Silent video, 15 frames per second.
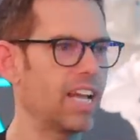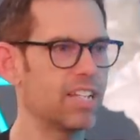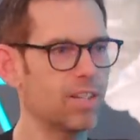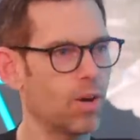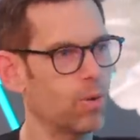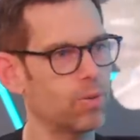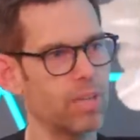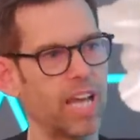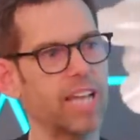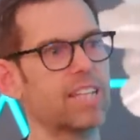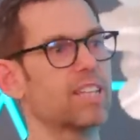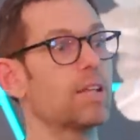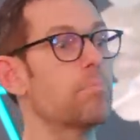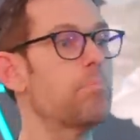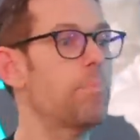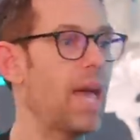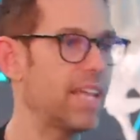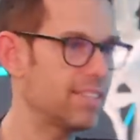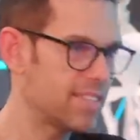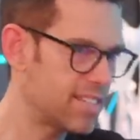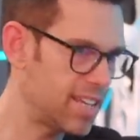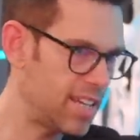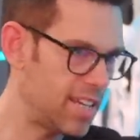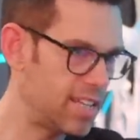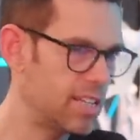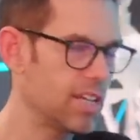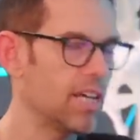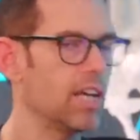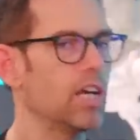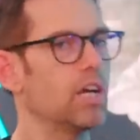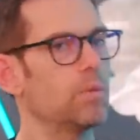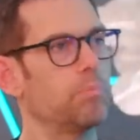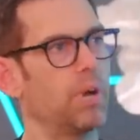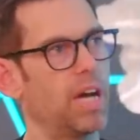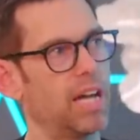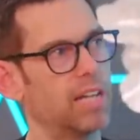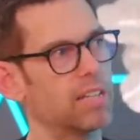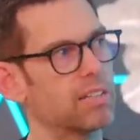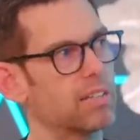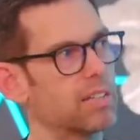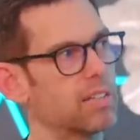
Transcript: I don't like lament it. But